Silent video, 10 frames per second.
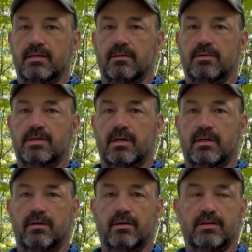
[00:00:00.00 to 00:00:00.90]
I'm just sitting
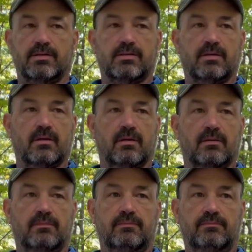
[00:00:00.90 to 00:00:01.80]
here and it's I
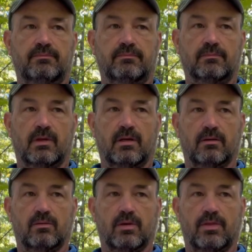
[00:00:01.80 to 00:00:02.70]

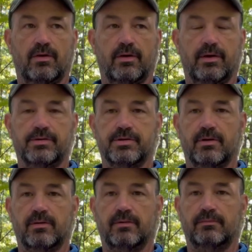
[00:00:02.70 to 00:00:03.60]
don't know, 1:30 or
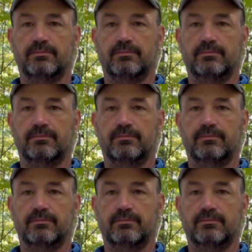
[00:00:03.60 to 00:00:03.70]
so, and